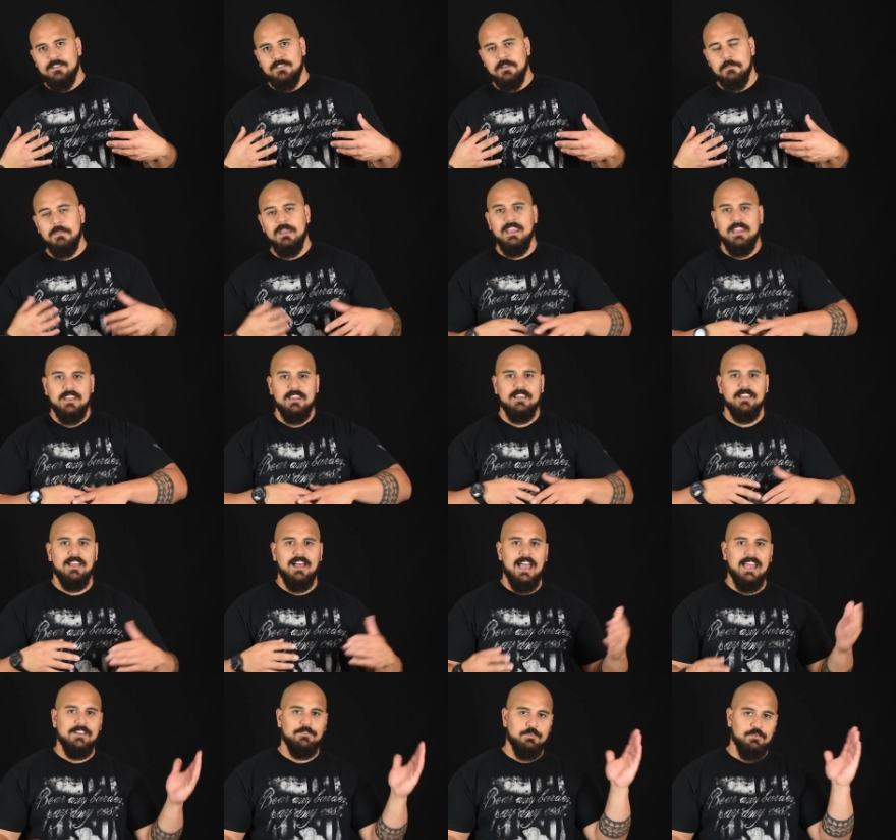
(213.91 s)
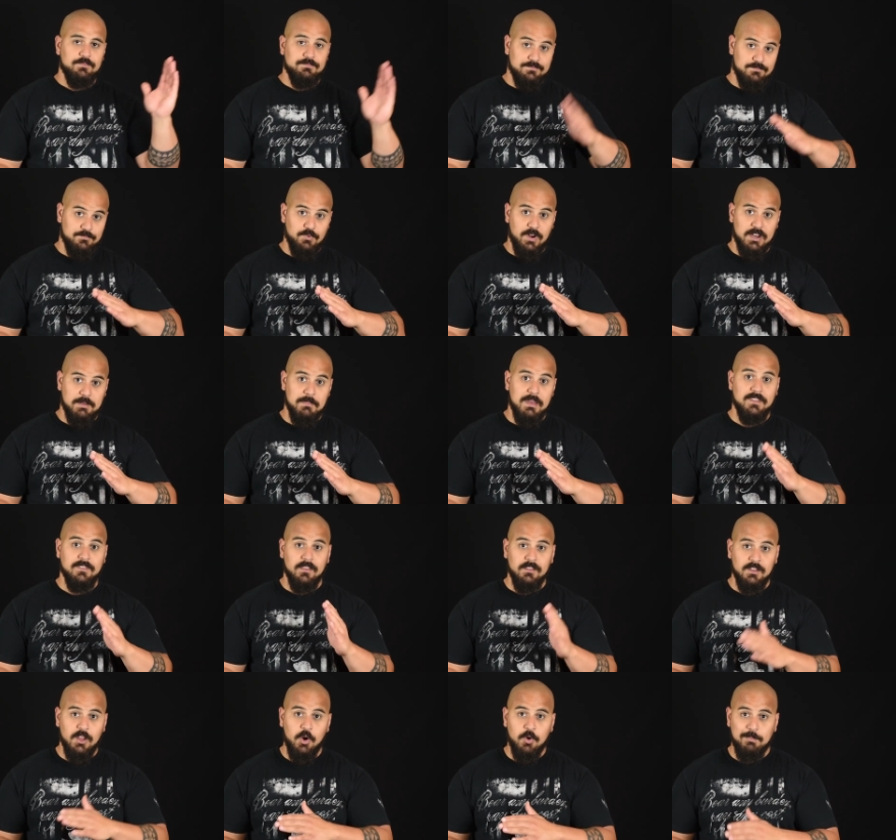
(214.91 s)
to me, I recommend
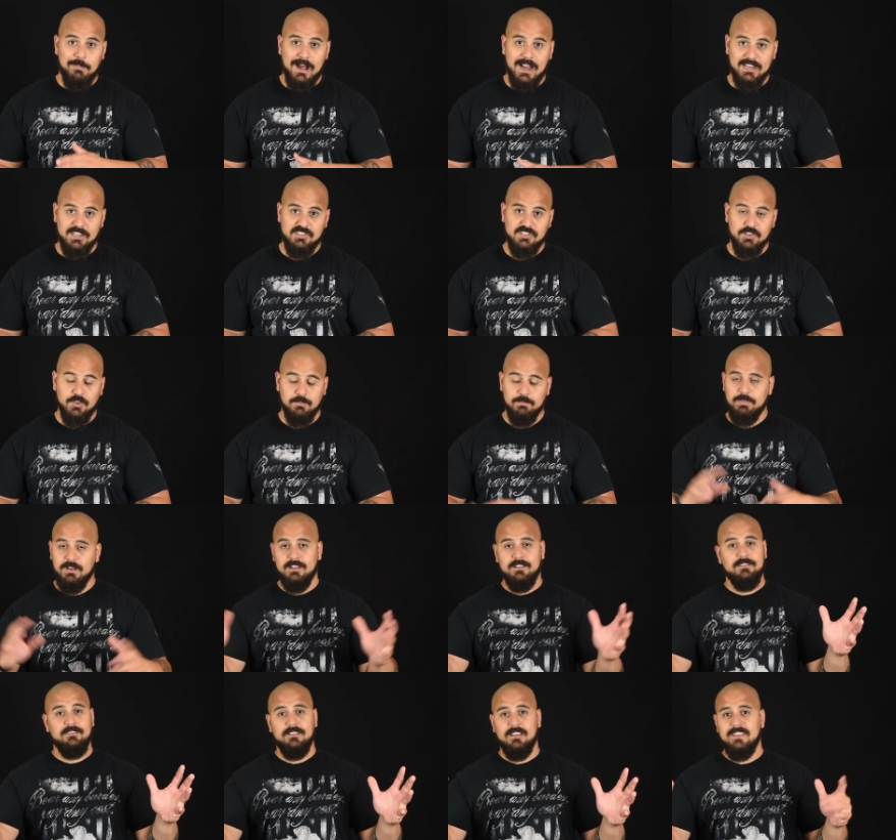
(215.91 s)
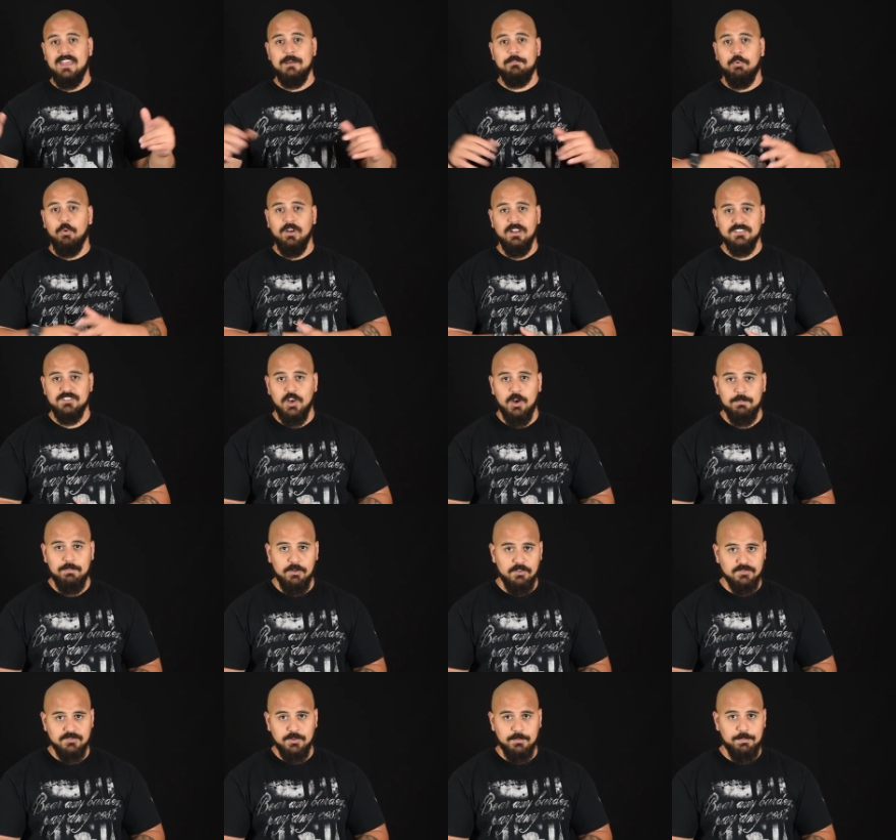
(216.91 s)
the low body shield. But at that point, it's all
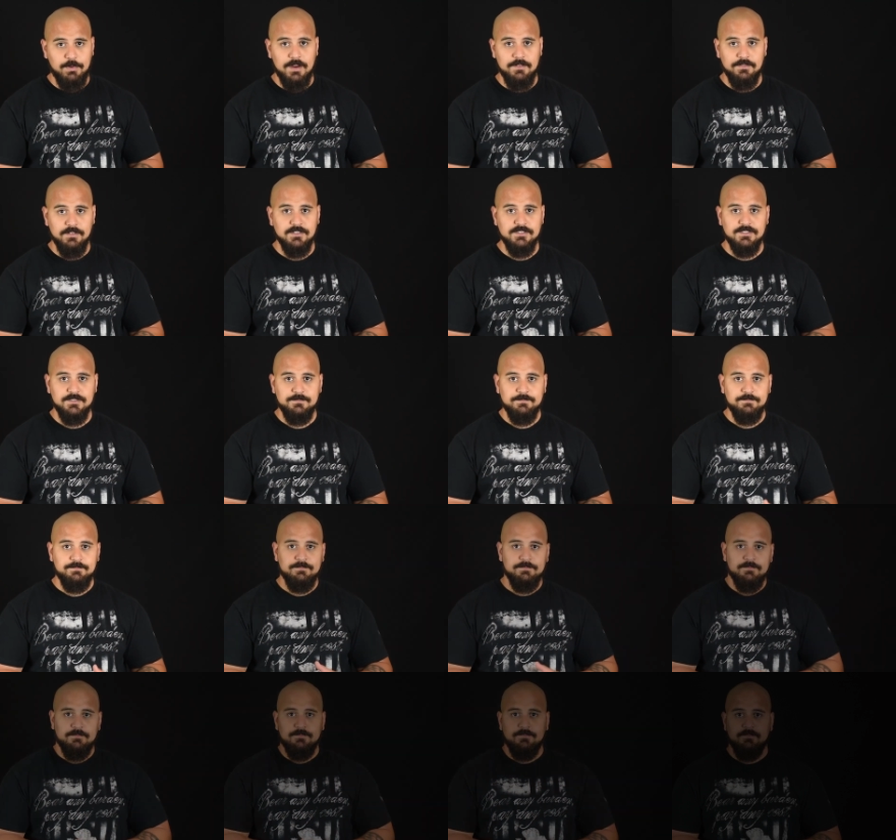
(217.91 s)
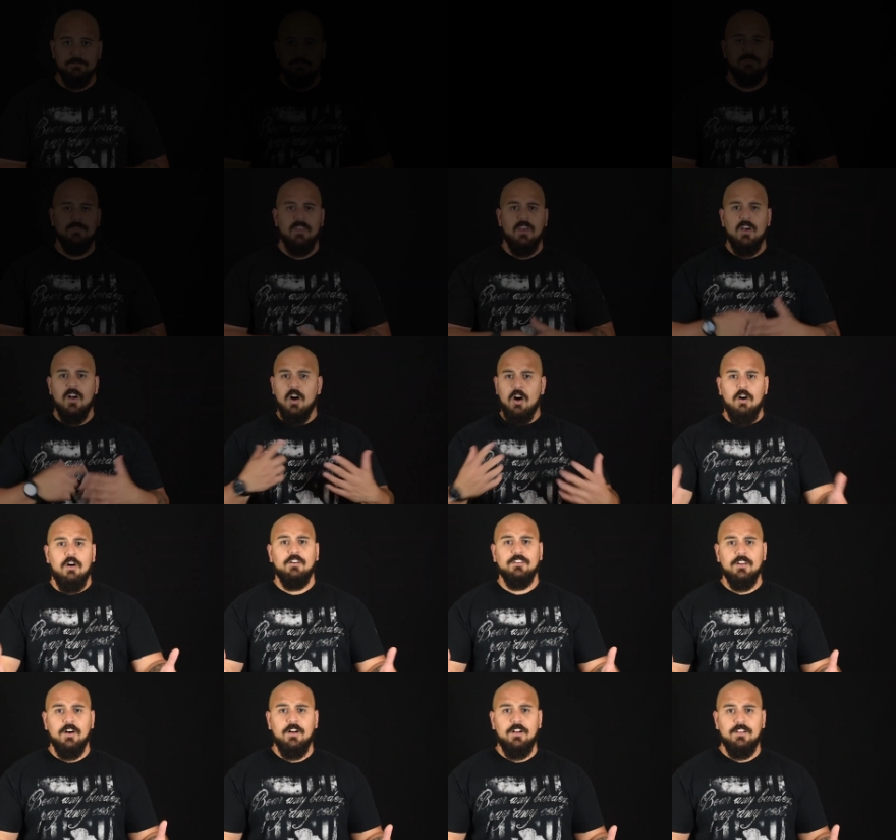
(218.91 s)
personal preference.
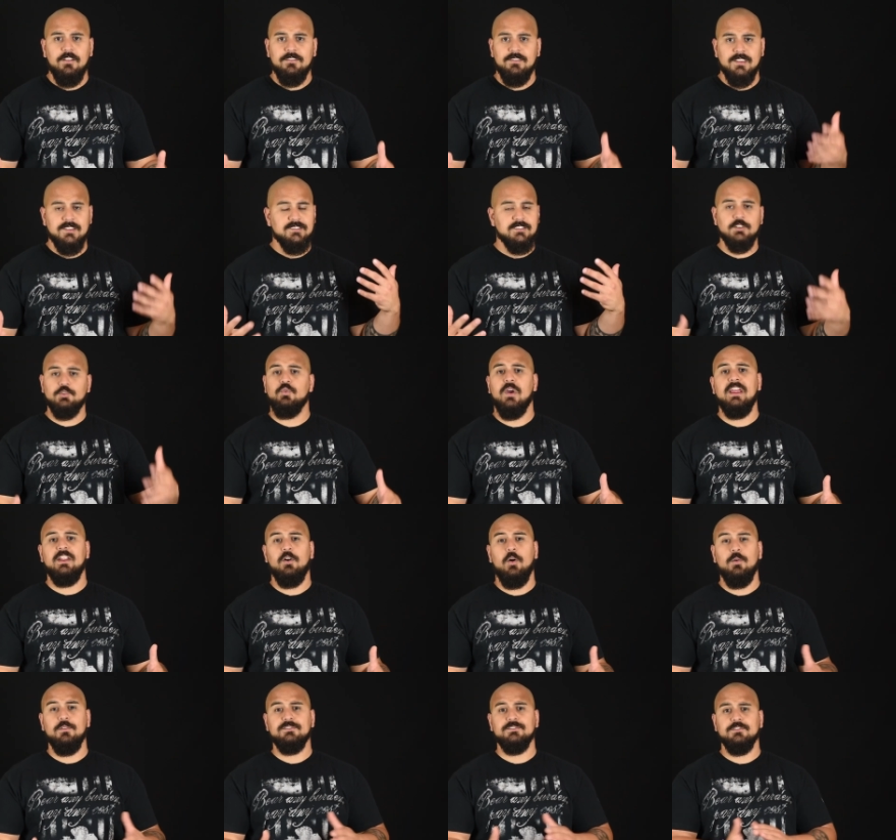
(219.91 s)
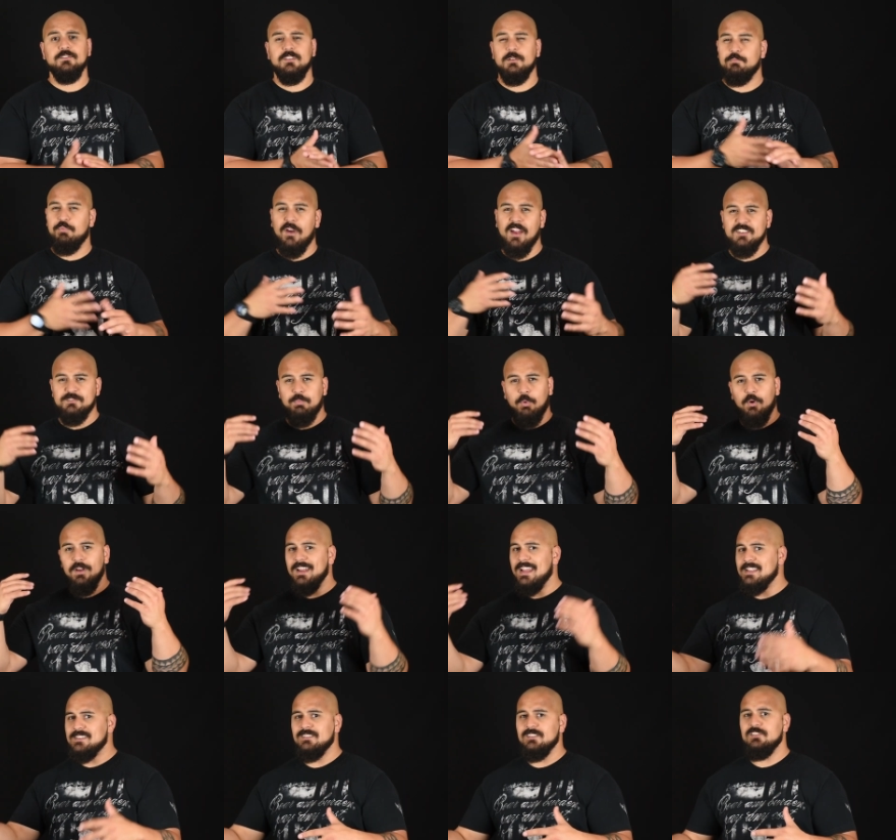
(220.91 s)
All in all, this is a great holster. The price
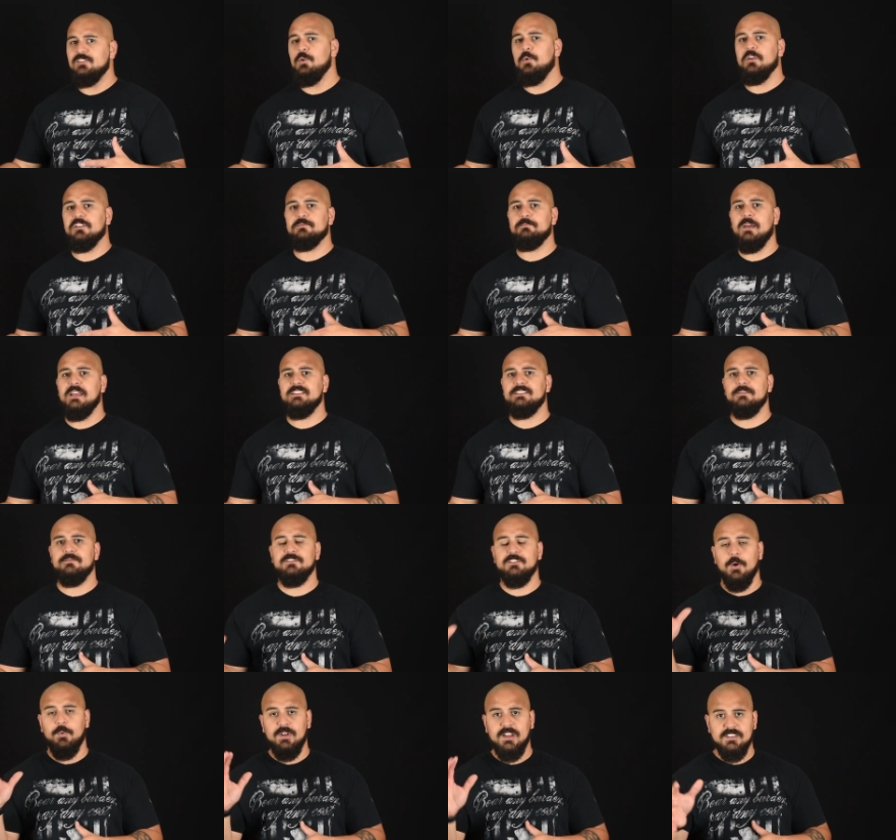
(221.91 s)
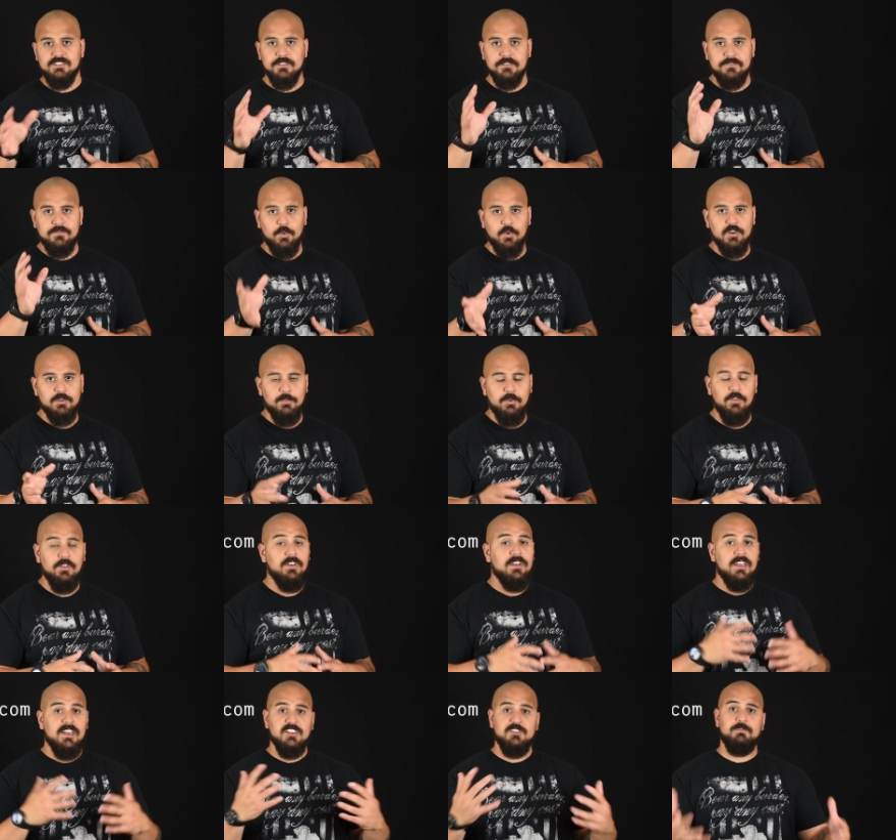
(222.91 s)
point isn't too expensive, so it is affordable,
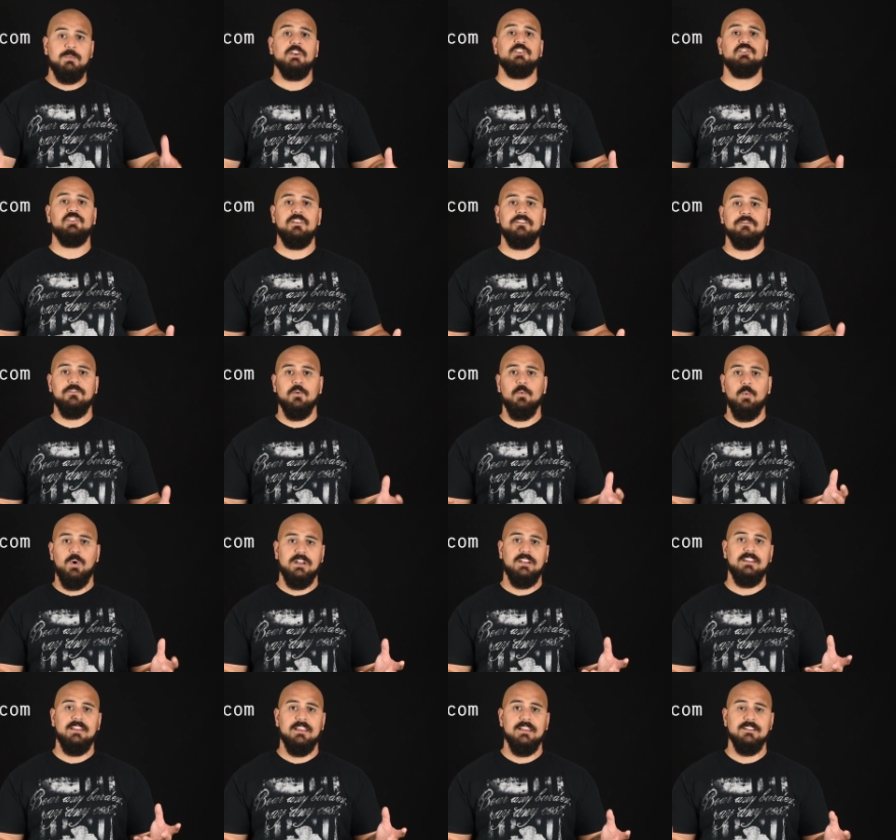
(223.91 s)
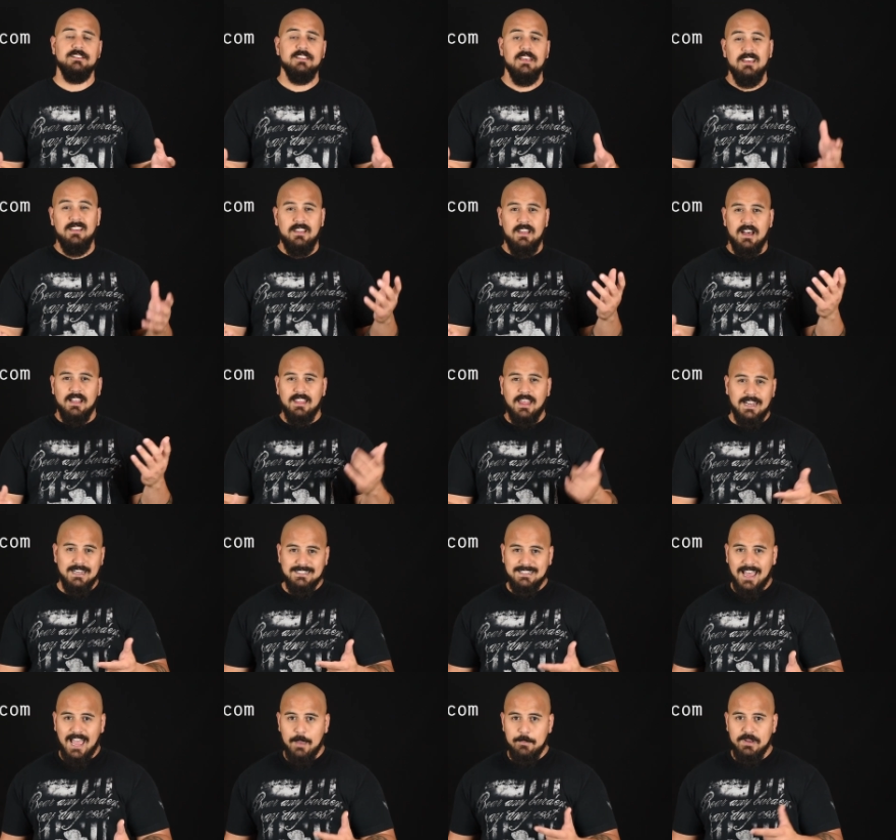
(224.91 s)
especially for what it is. A lot
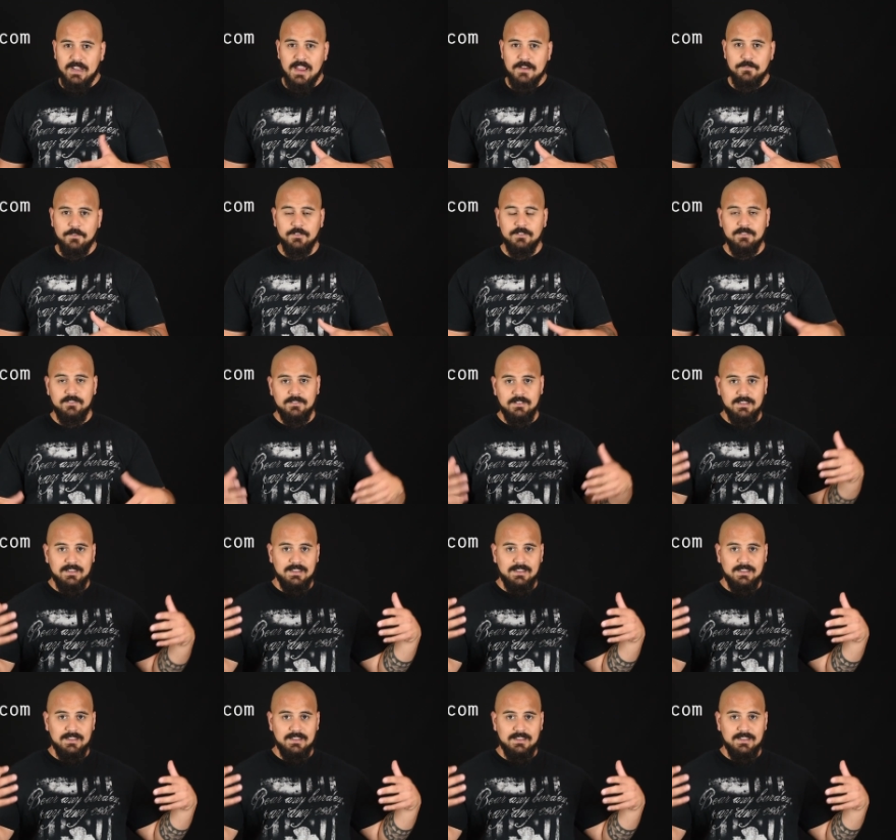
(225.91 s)
of time and effort